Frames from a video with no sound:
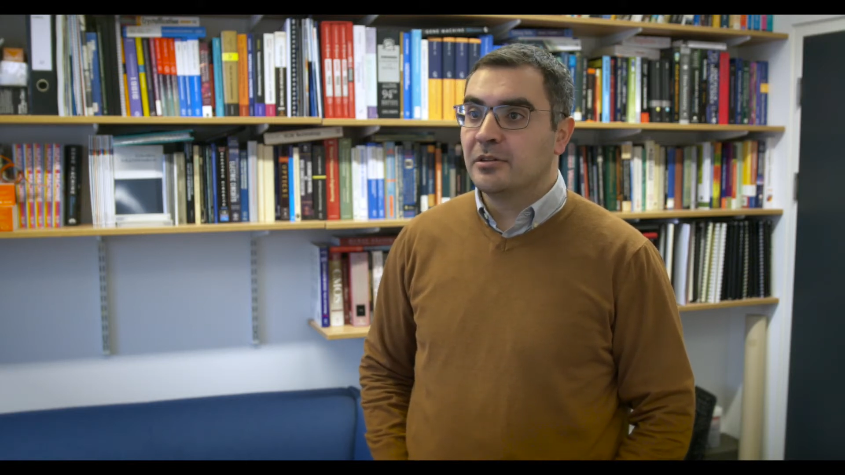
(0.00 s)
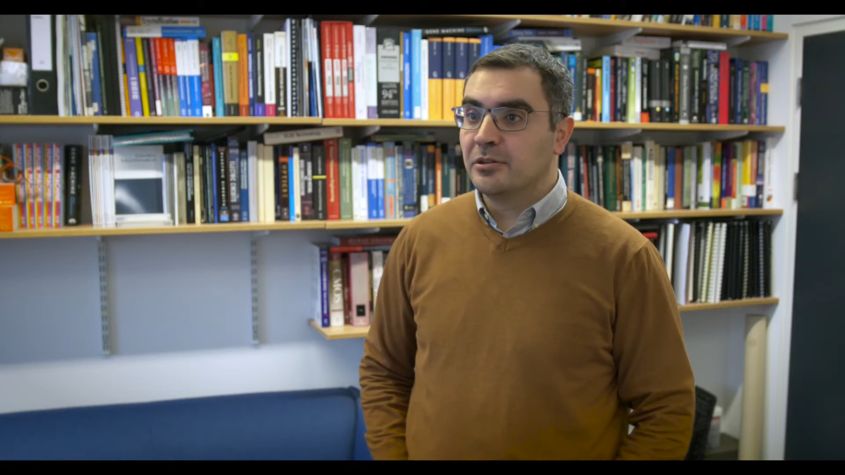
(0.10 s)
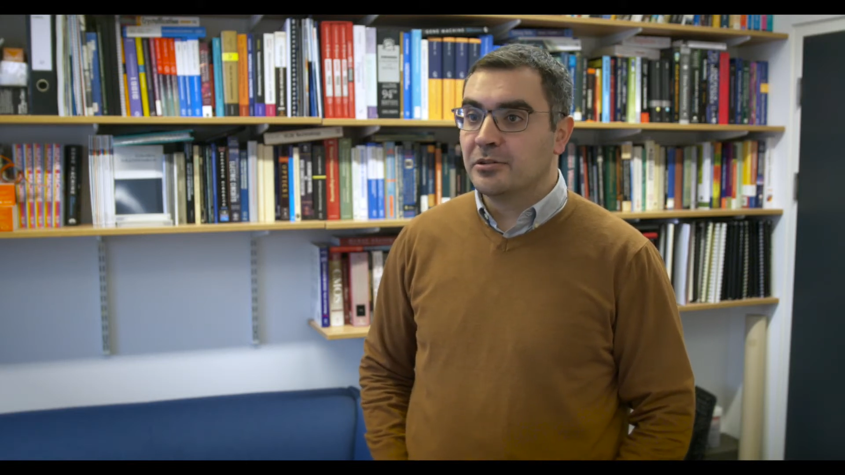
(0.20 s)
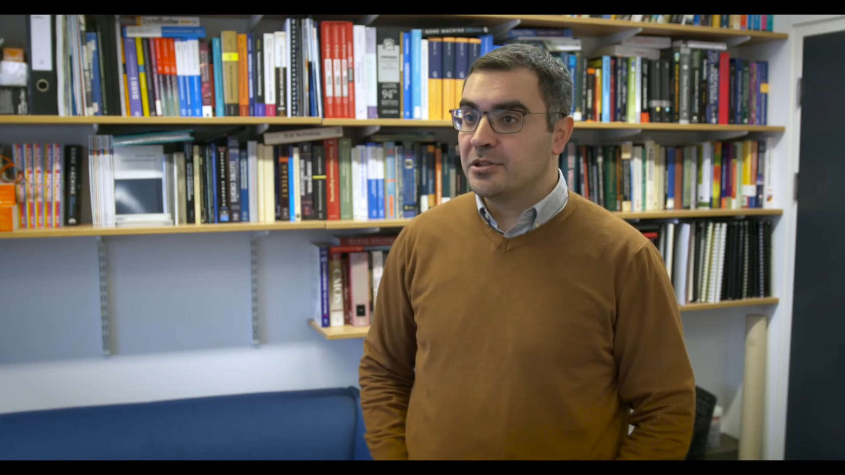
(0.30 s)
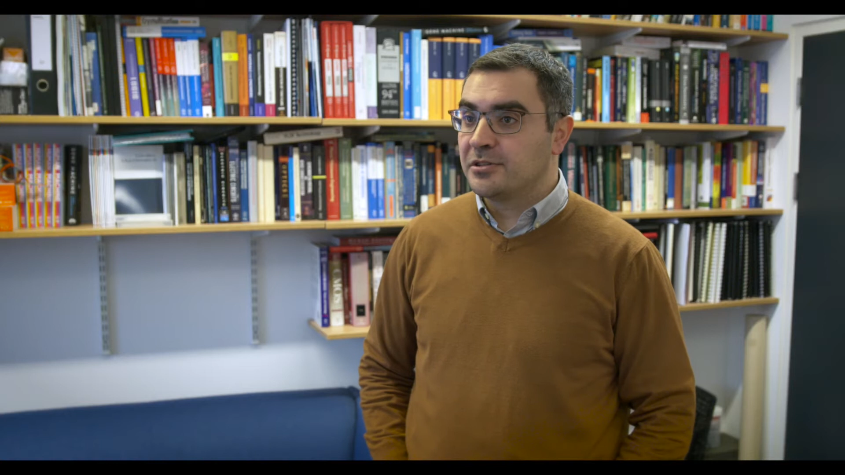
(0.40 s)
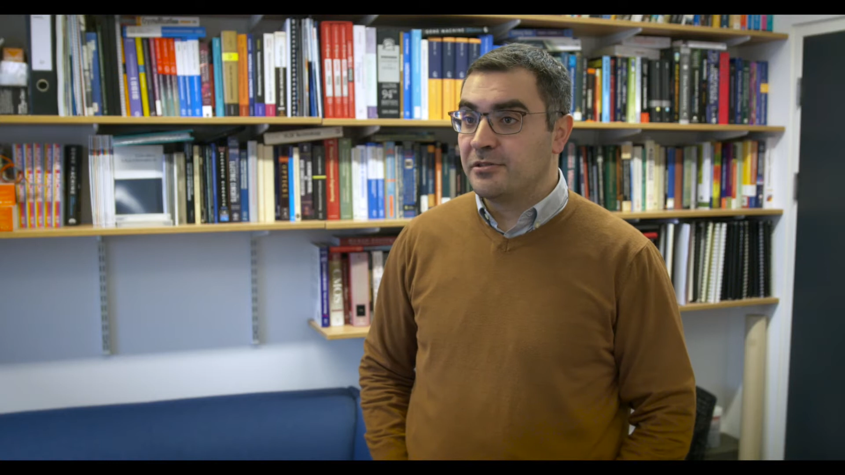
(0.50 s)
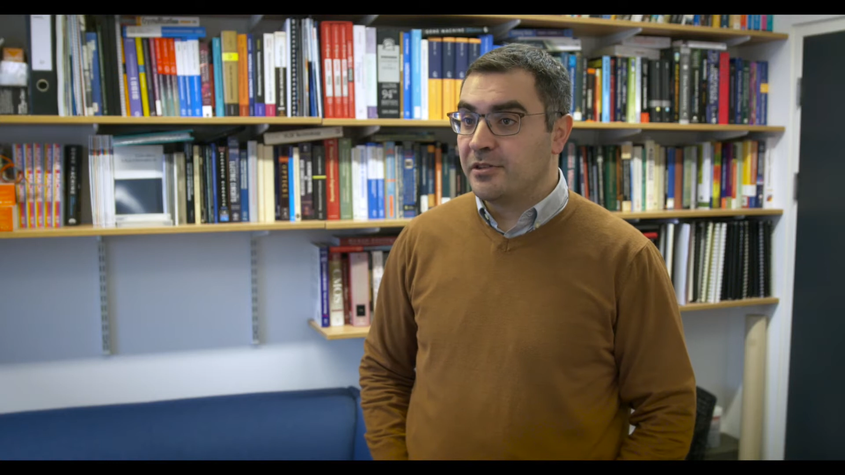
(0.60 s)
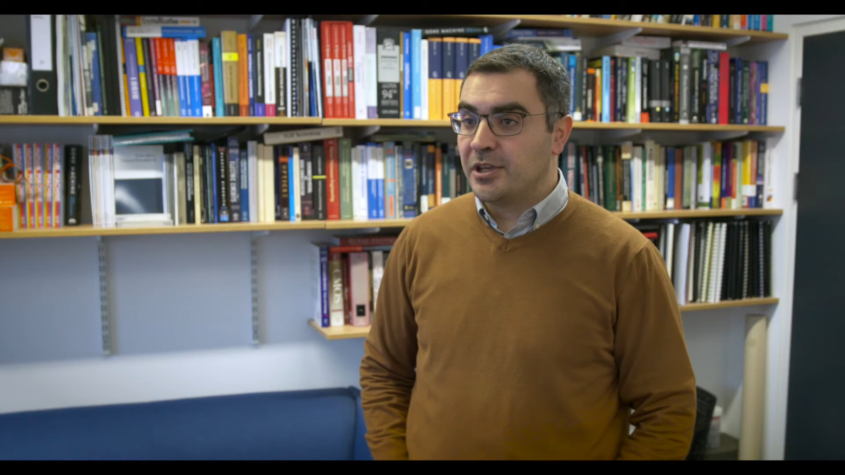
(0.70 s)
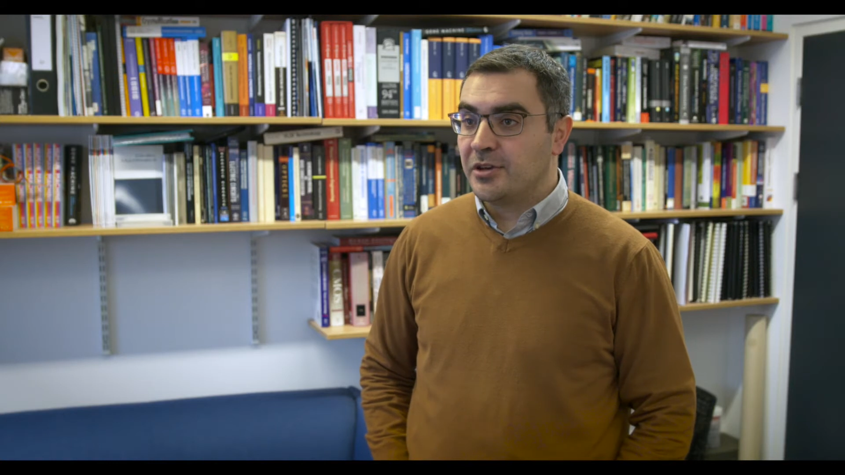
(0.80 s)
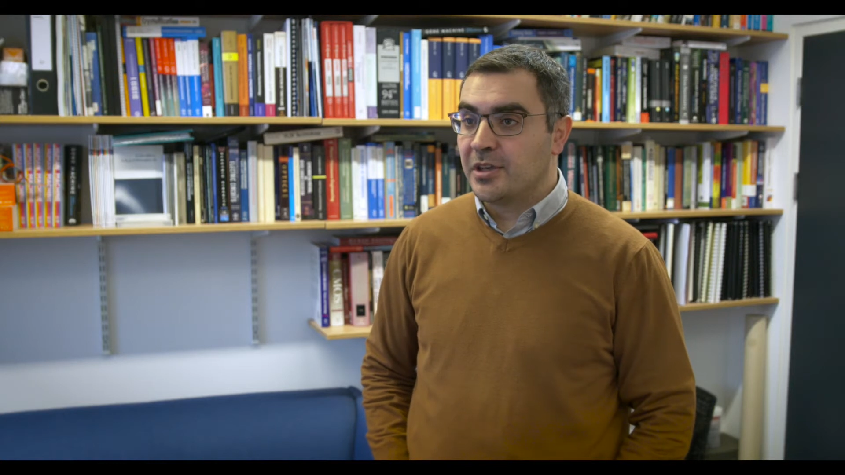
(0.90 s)
not just in
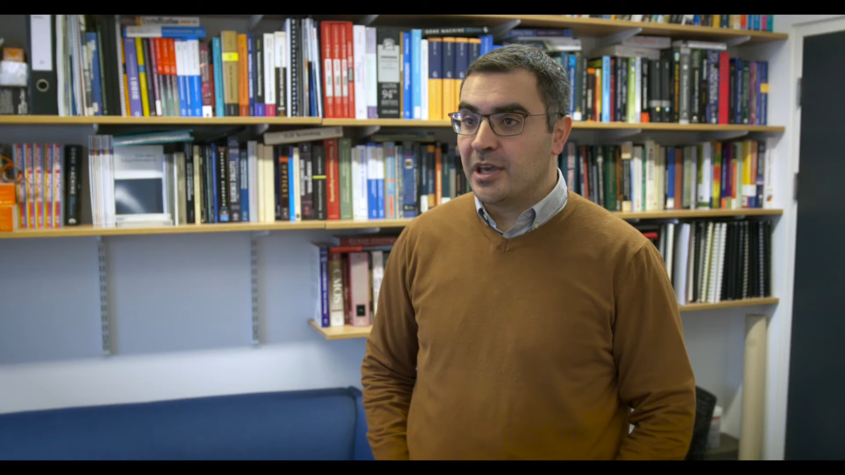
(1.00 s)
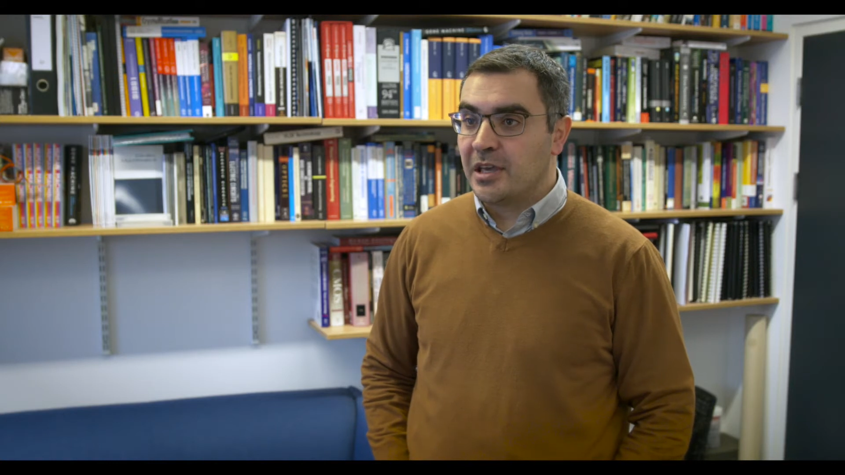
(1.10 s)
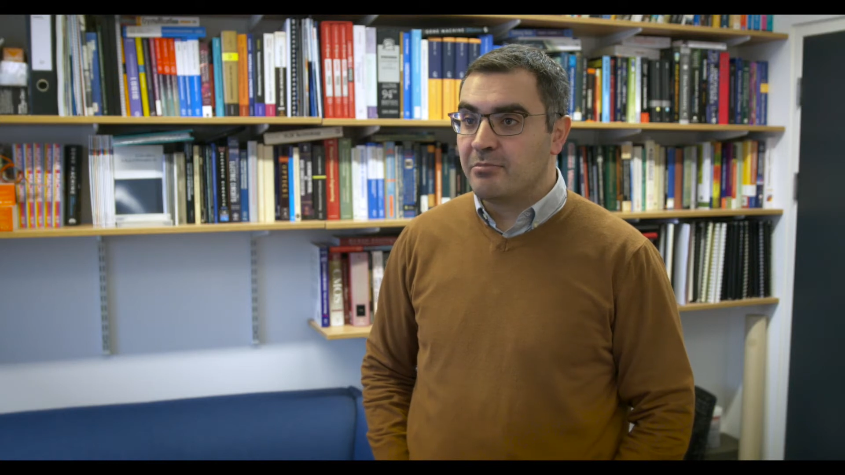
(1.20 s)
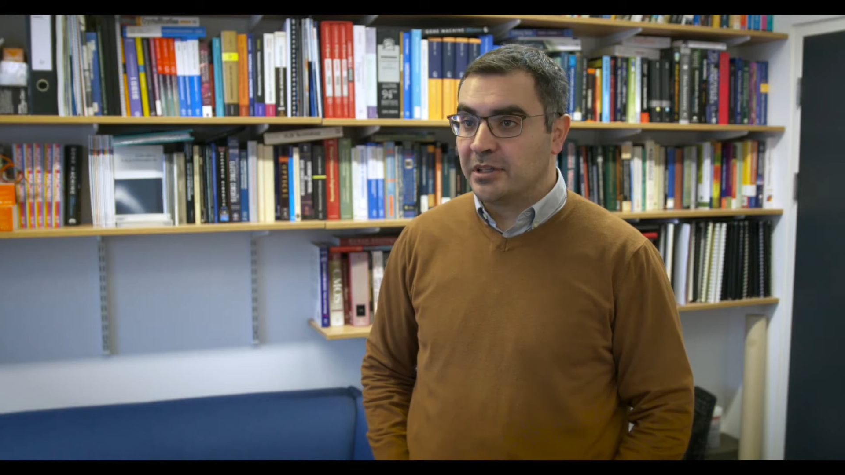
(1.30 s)
the UK,